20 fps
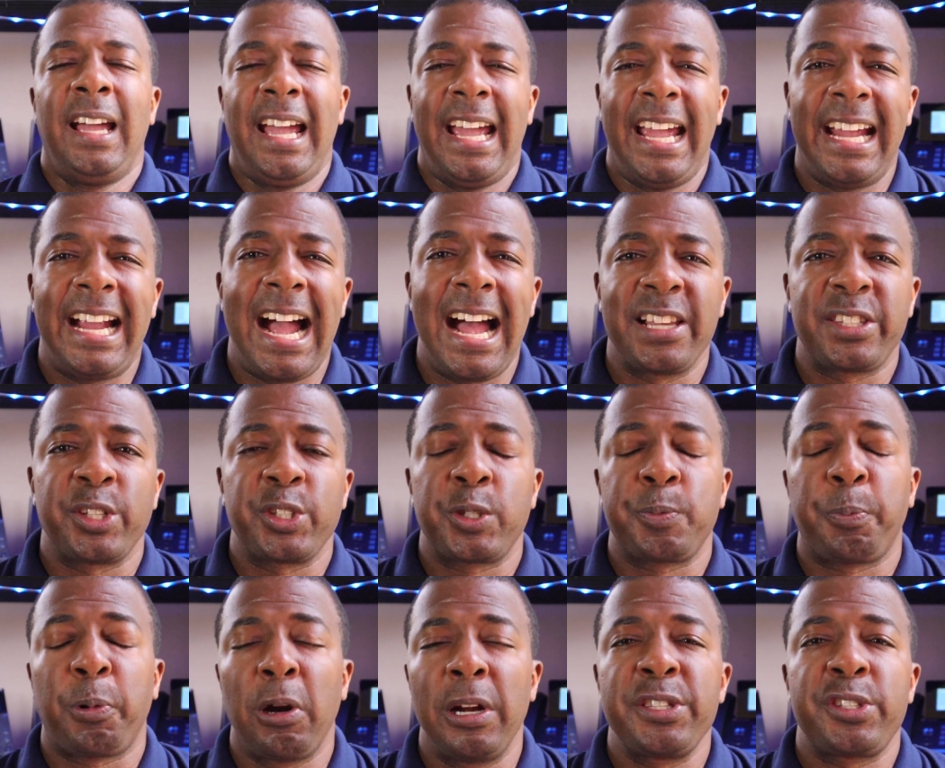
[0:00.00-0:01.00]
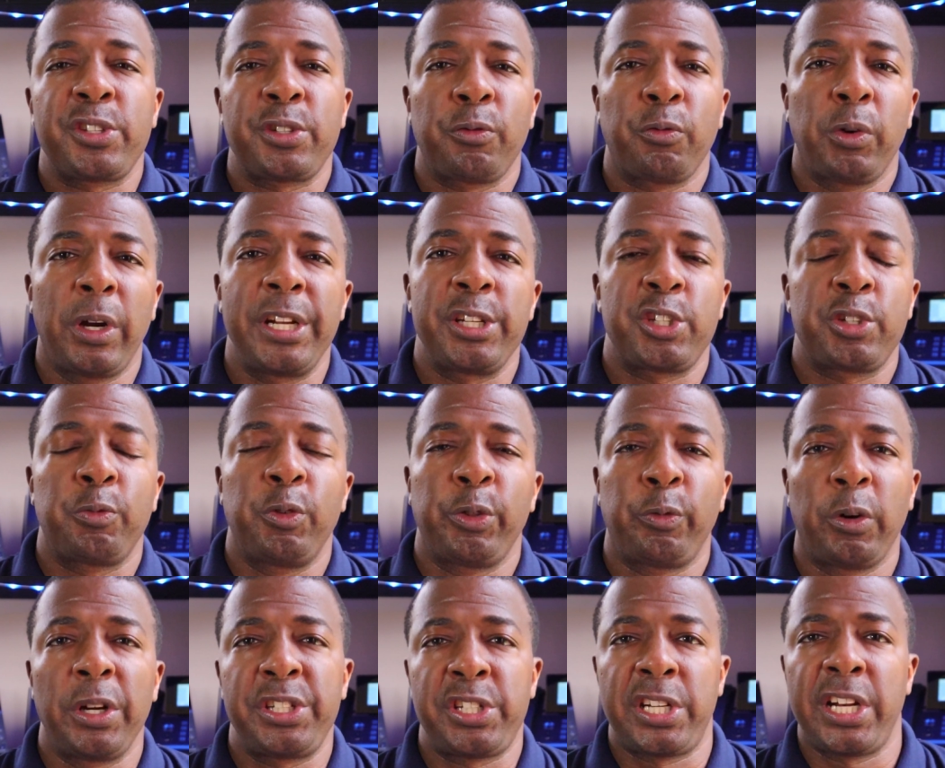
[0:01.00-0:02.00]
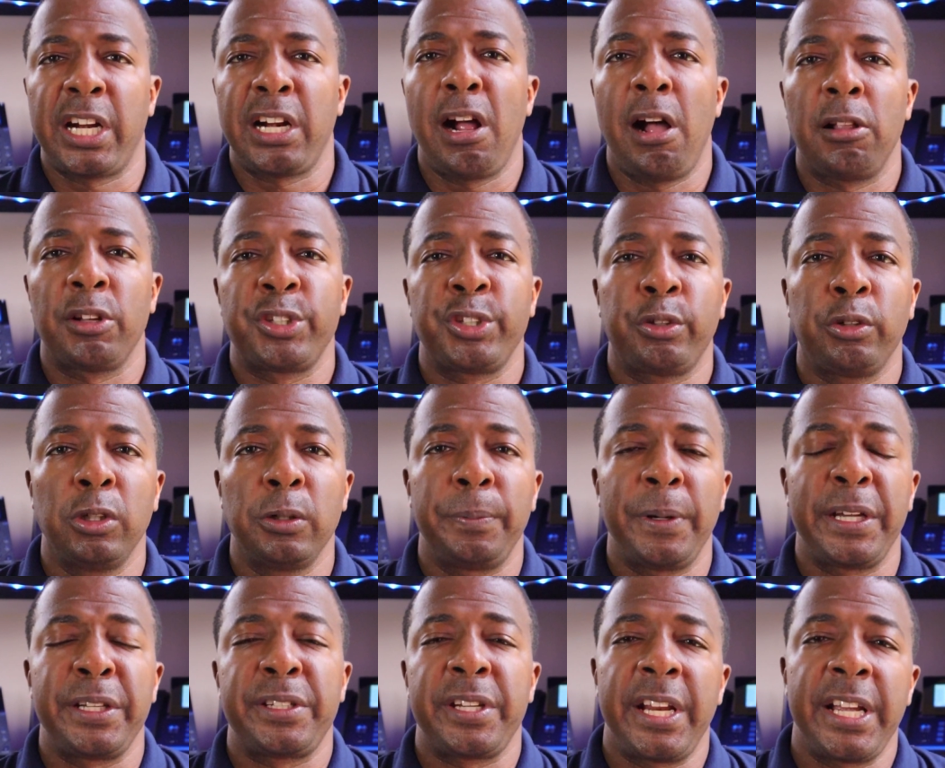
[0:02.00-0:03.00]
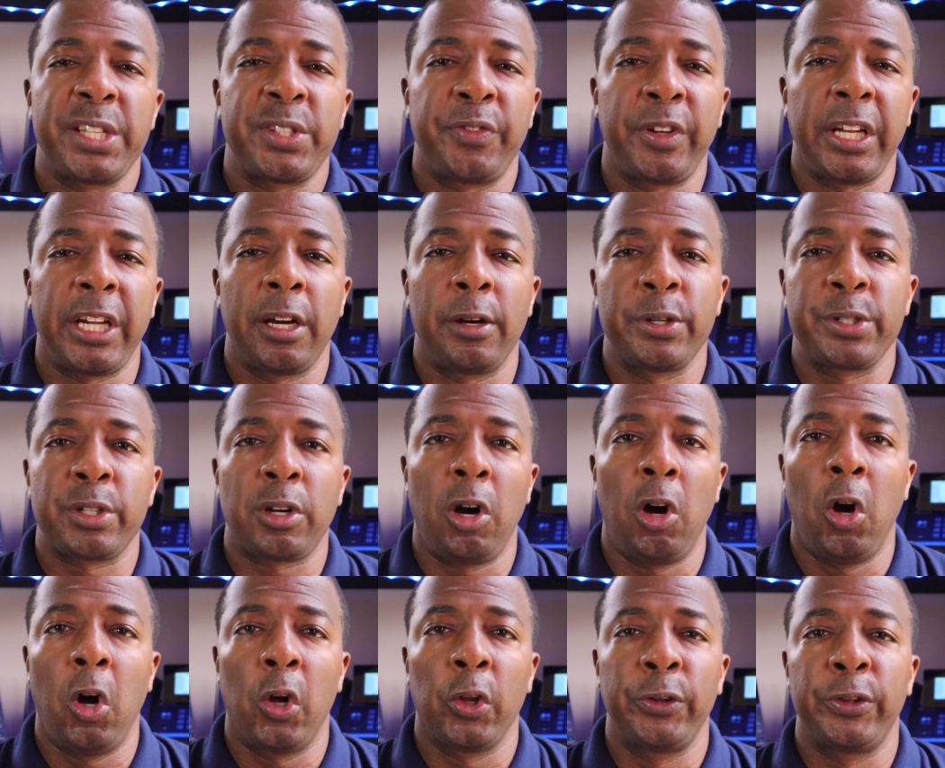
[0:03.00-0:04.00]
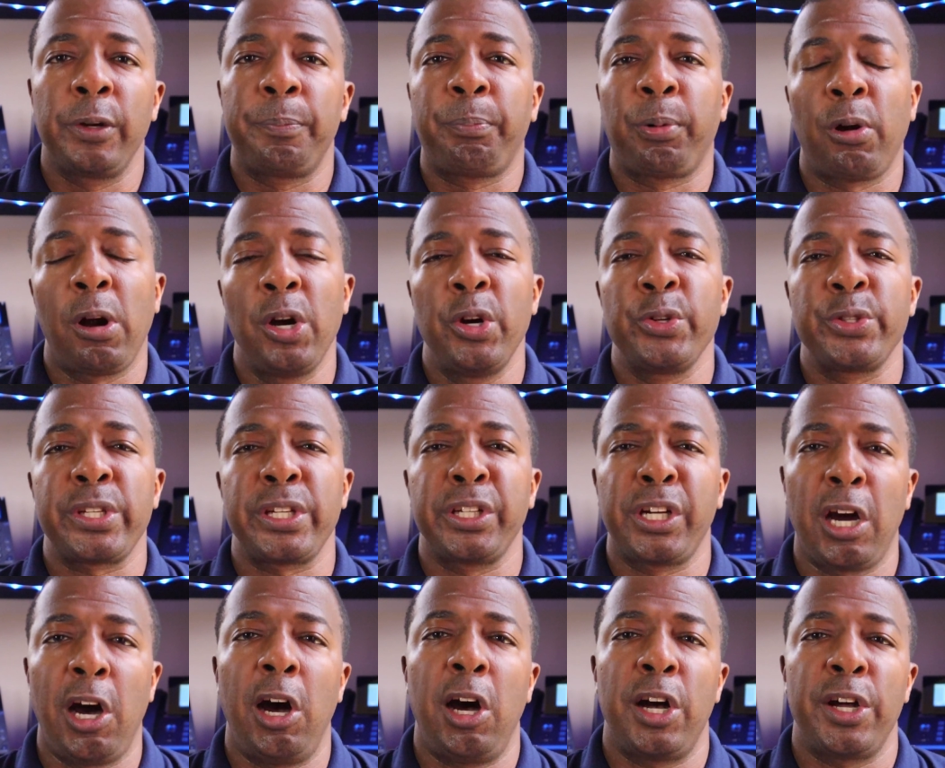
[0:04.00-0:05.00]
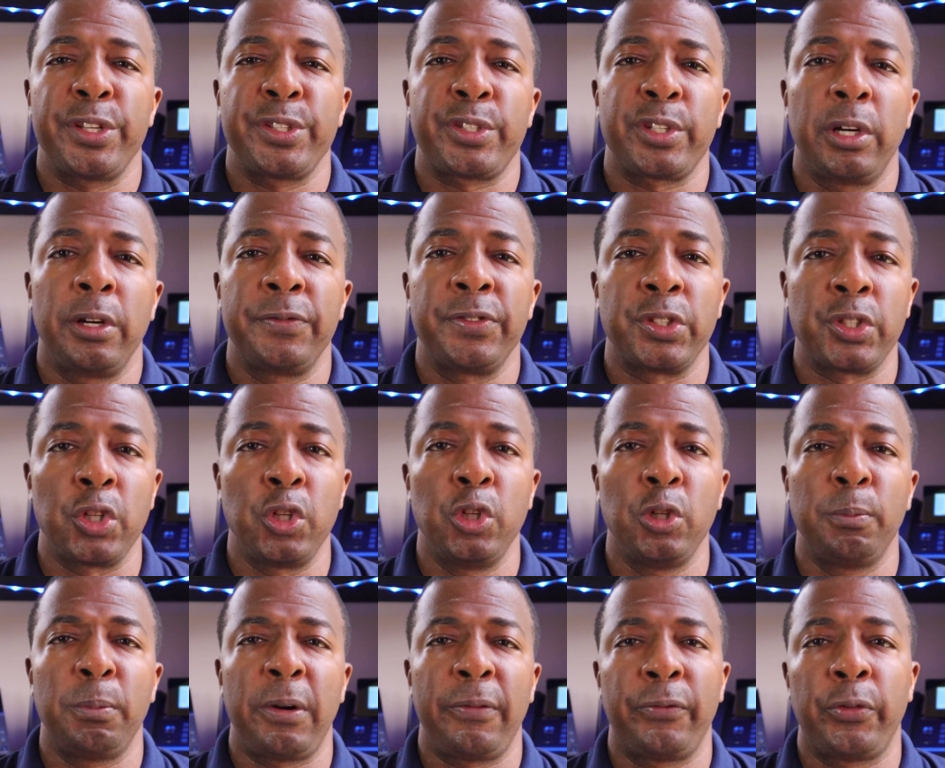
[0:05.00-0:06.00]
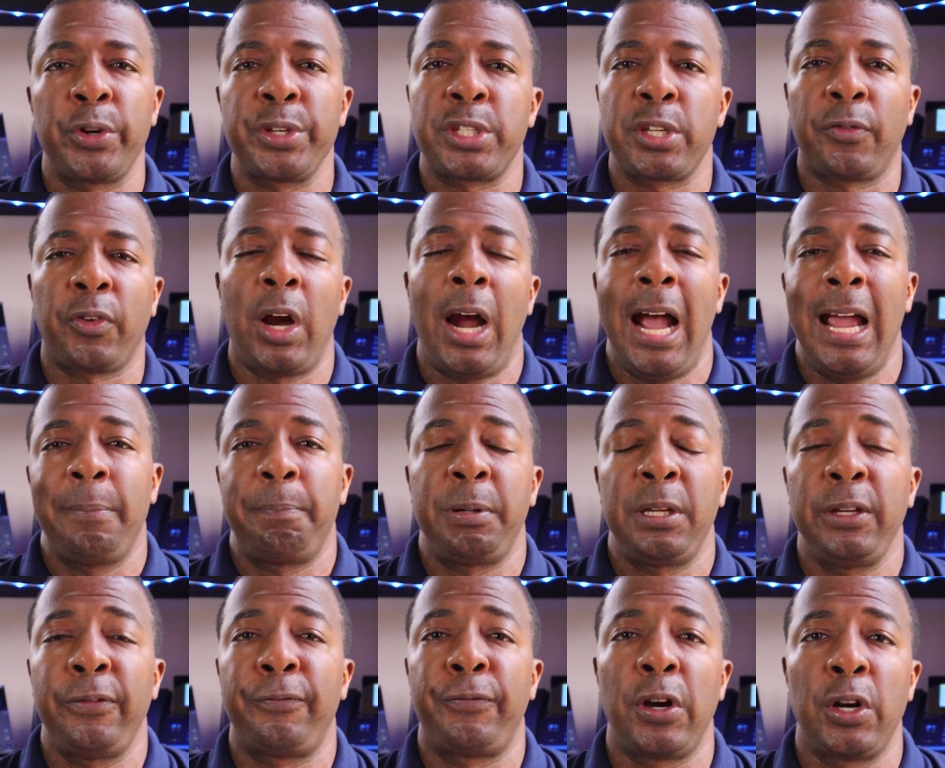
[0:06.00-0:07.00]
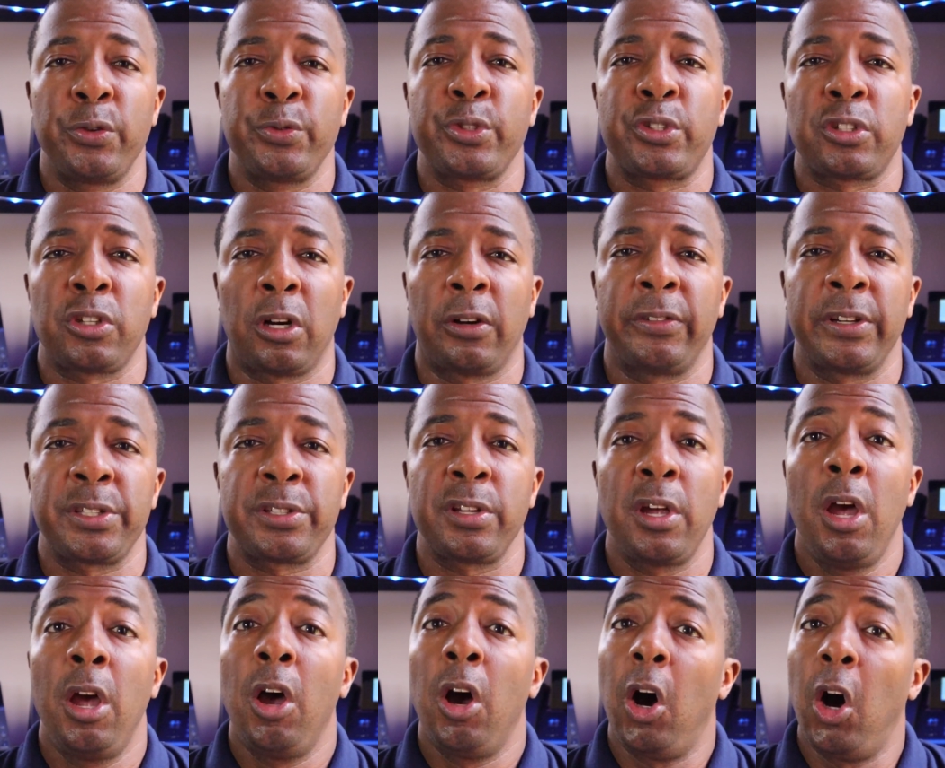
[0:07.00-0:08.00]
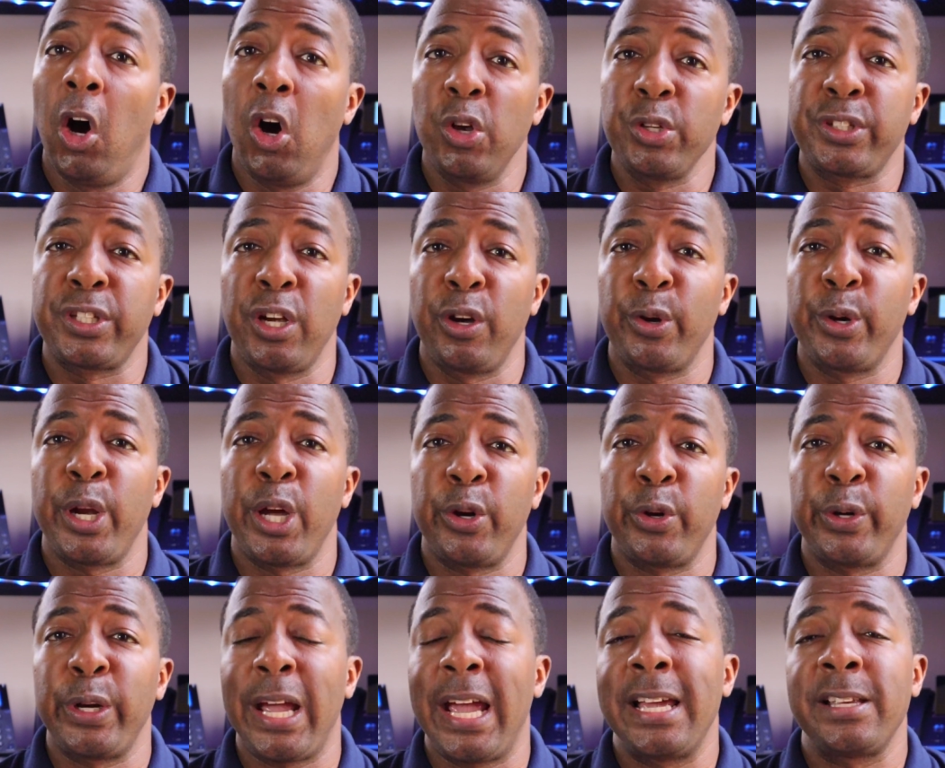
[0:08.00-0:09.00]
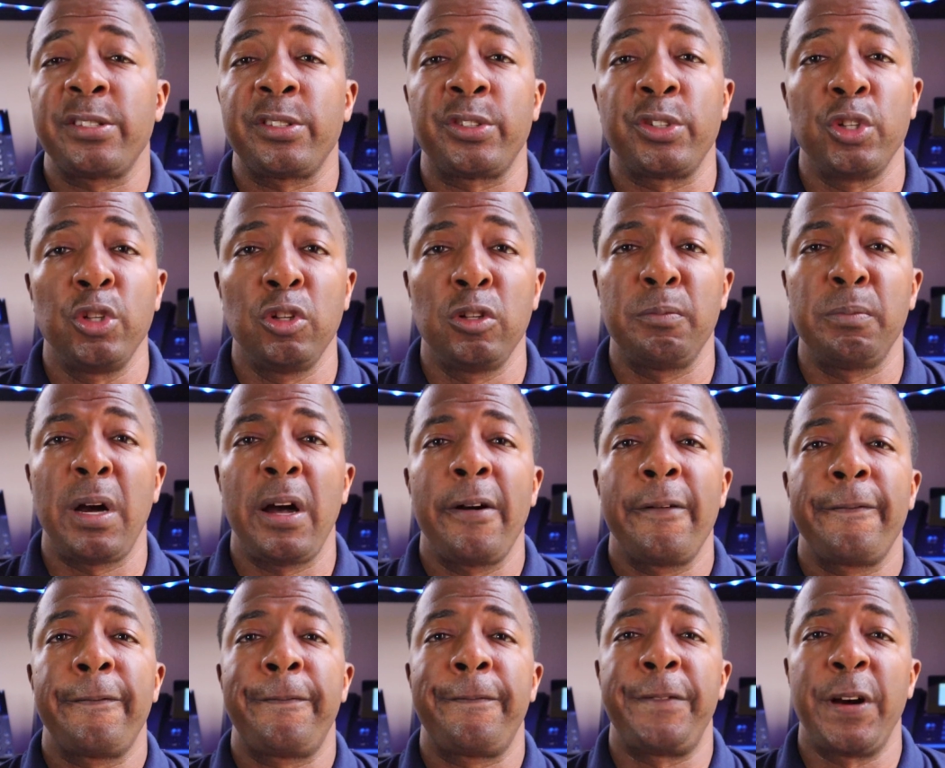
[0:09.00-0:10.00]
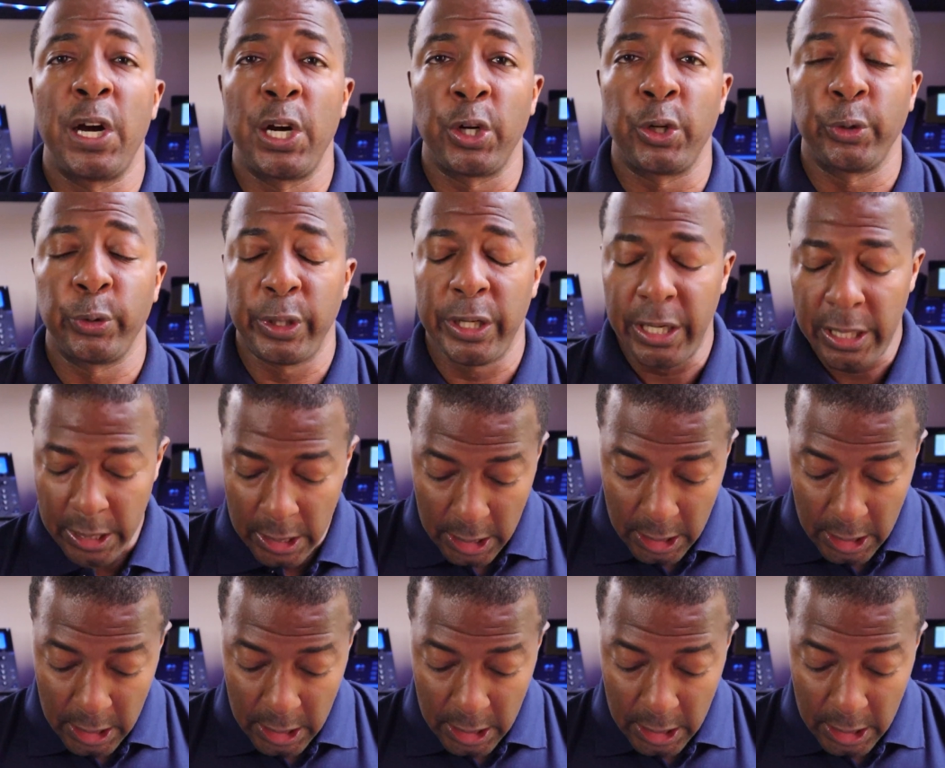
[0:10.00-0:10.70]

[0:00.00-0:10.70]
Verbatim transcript: Hey guys, it's Prince Rich with Rich Technology Group, and today's video is called The Pros and Cons of Zoom Voice over IP Phone Service, also known as Zoom Phone.